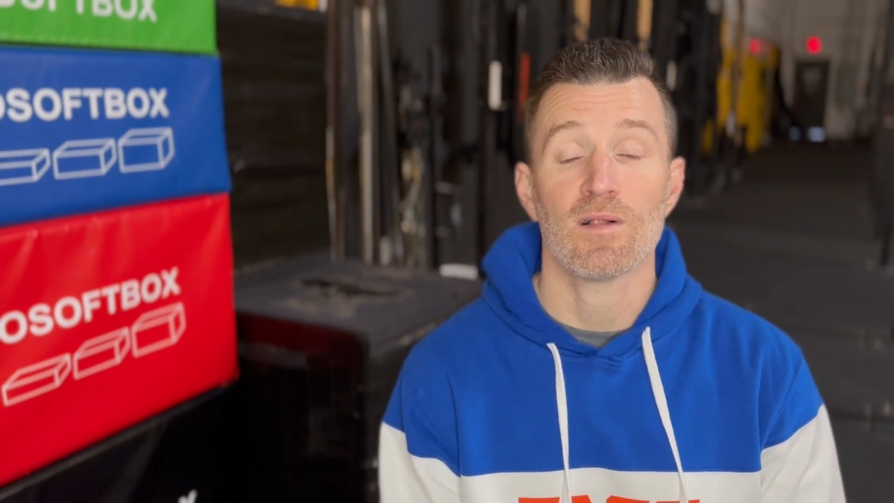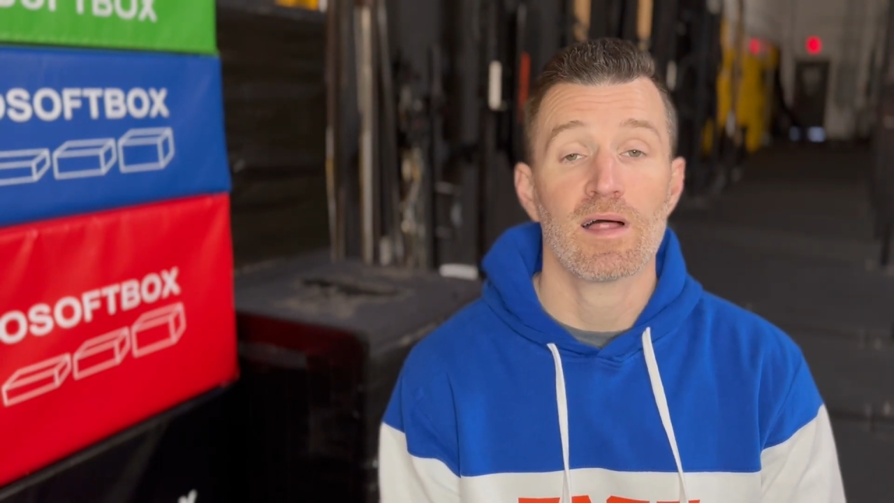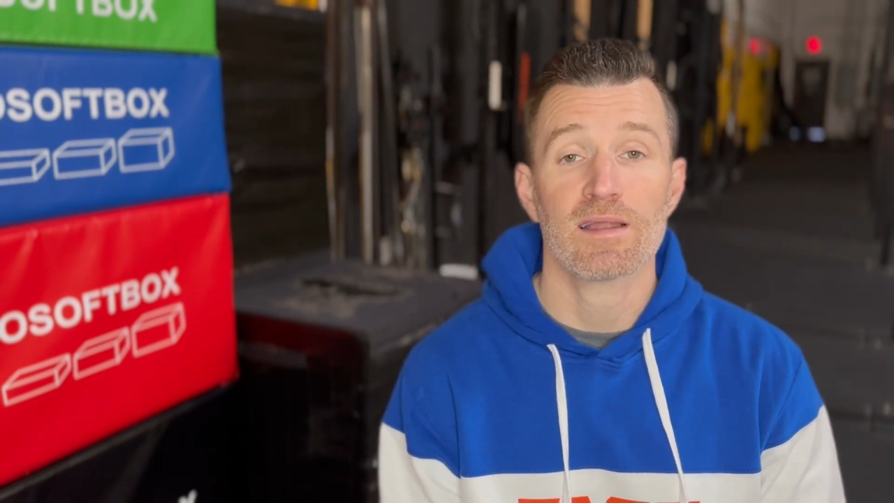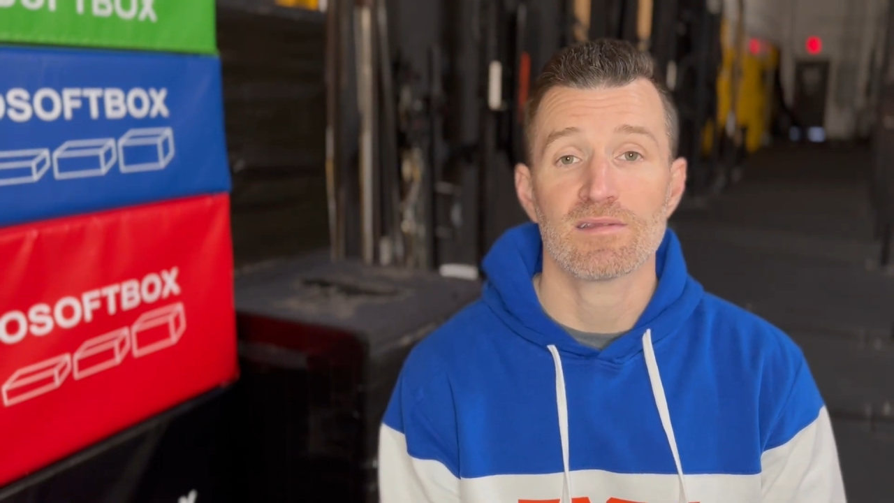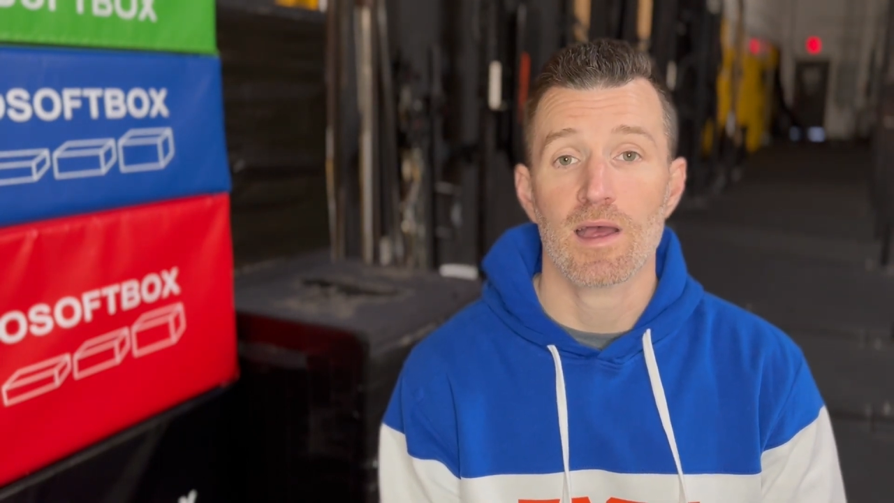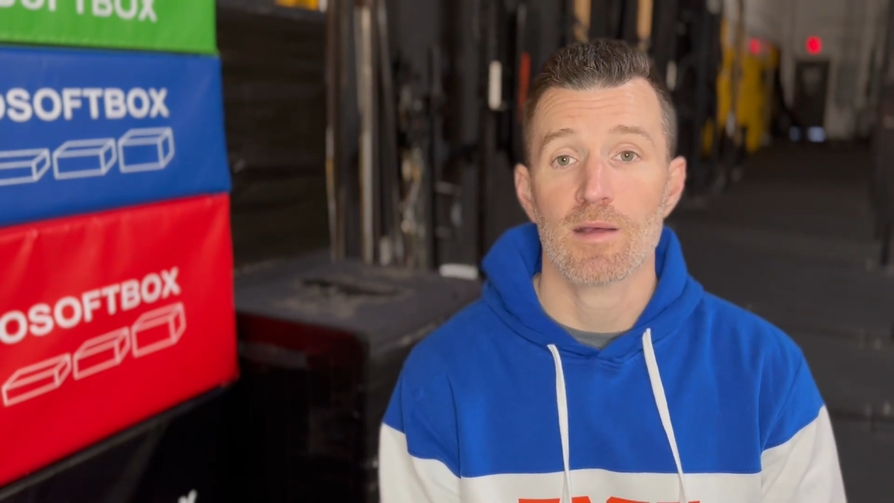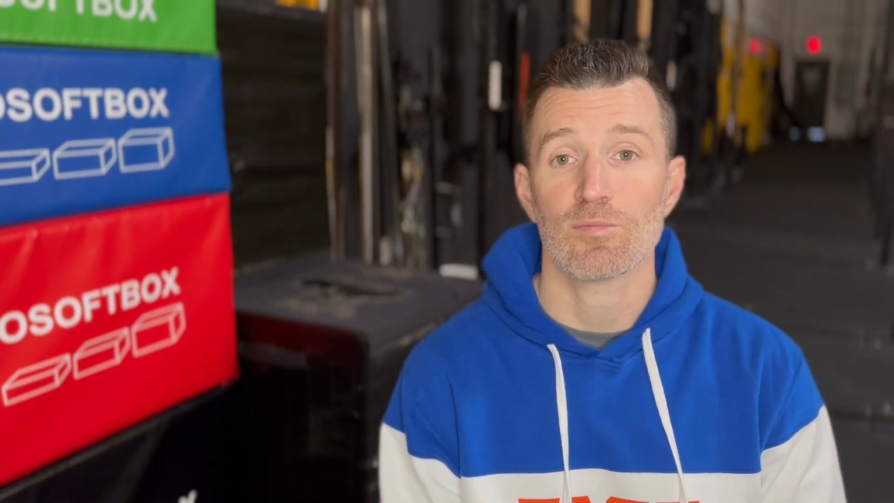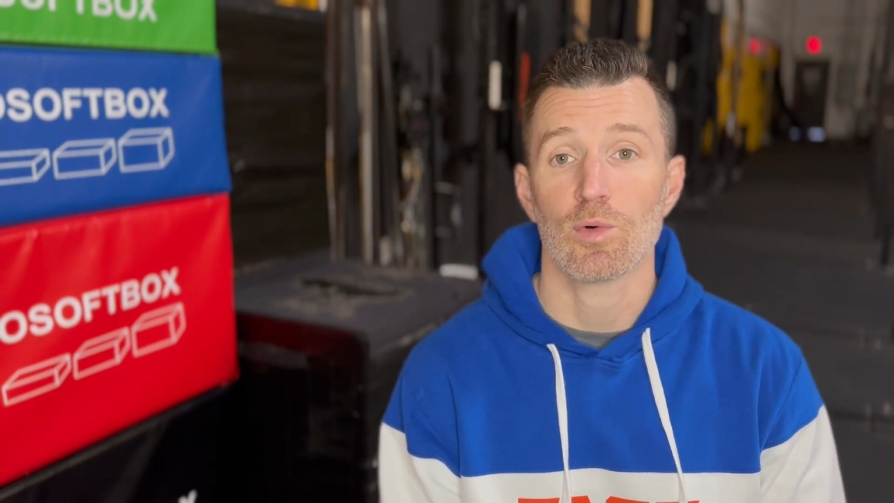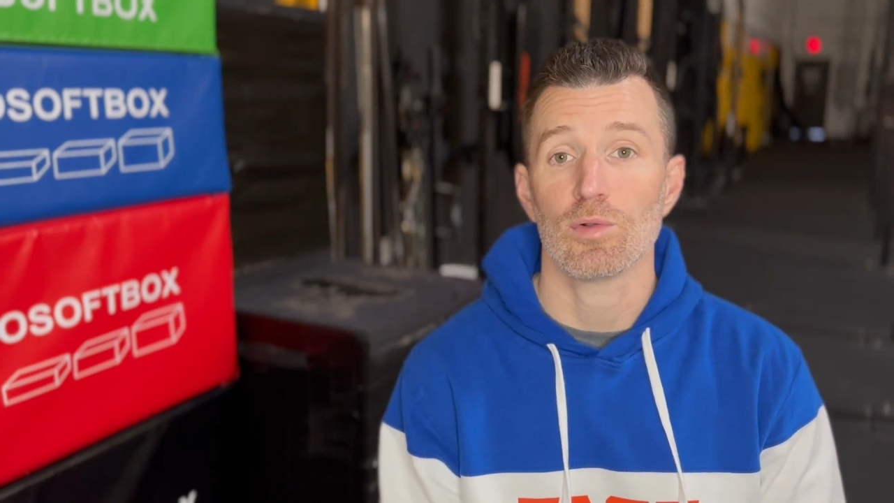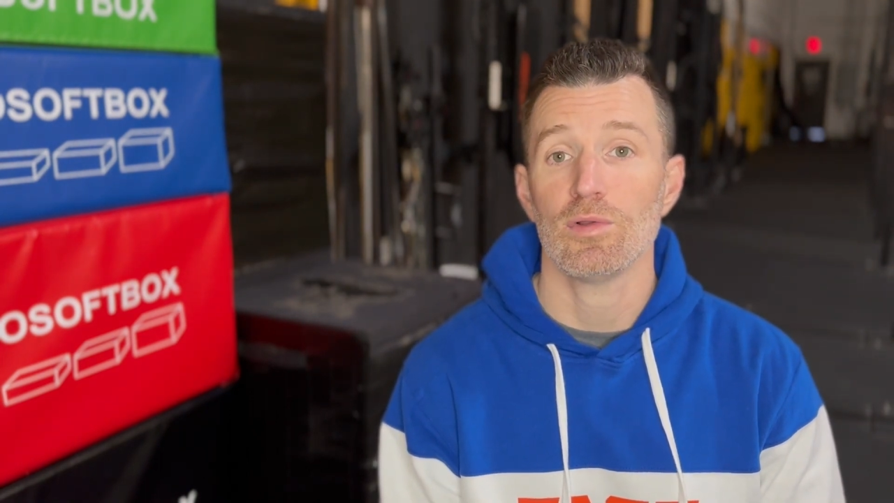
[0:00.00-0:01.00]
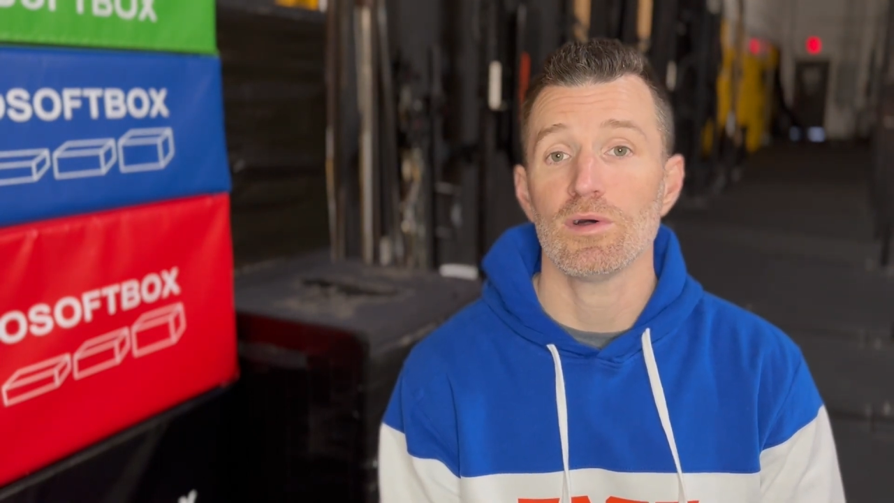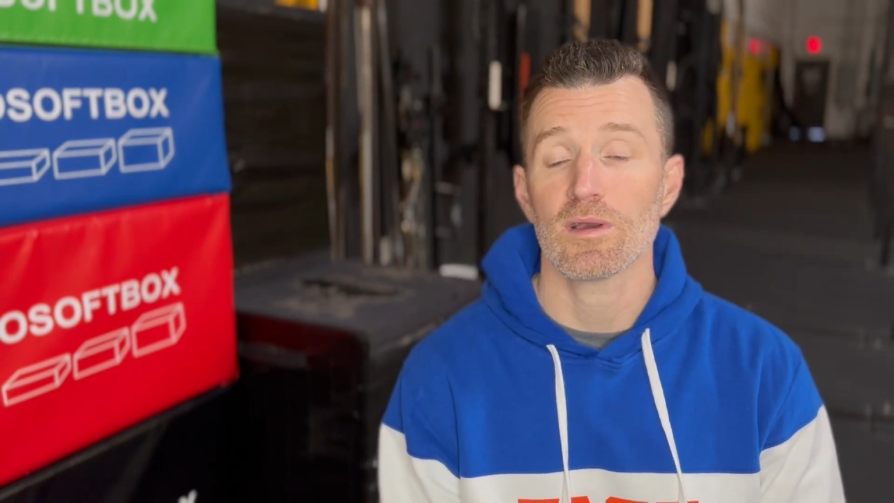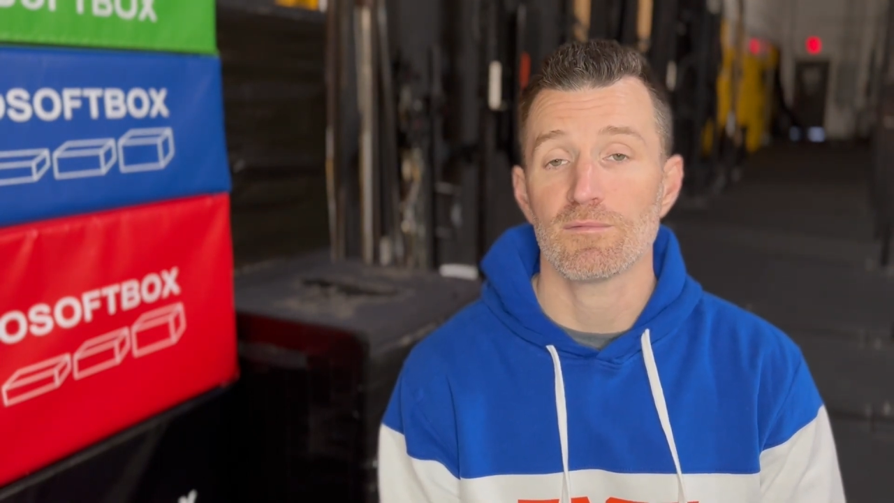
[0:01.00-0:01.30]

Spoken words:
a lot of times will look